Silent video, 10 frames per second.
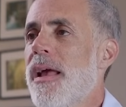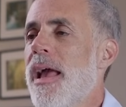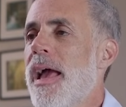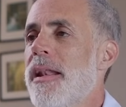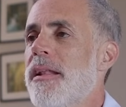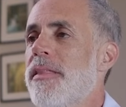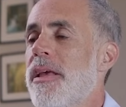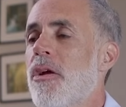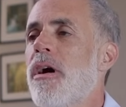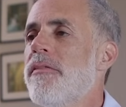And they
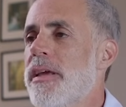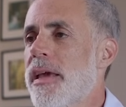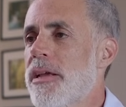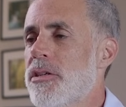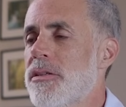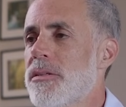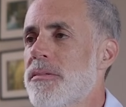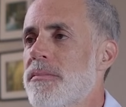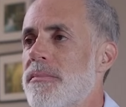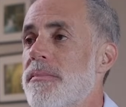go on vacations
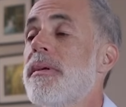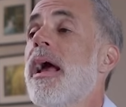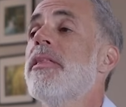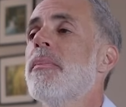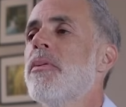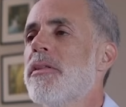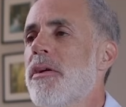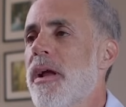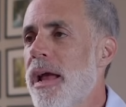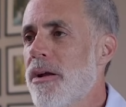and they bring
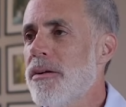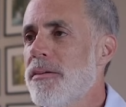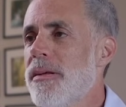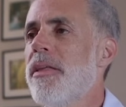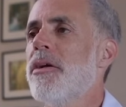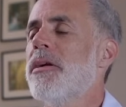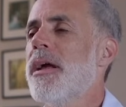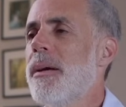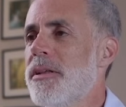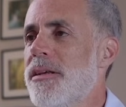their anger and their
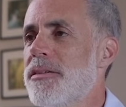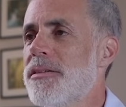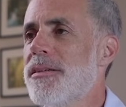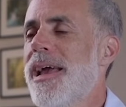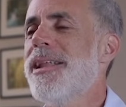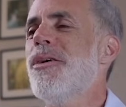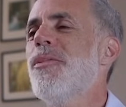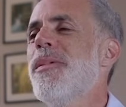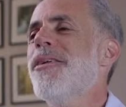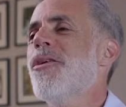unhappiness. And no
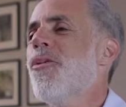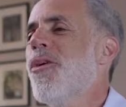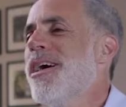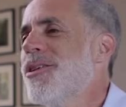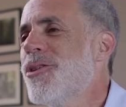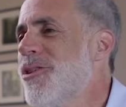matter what you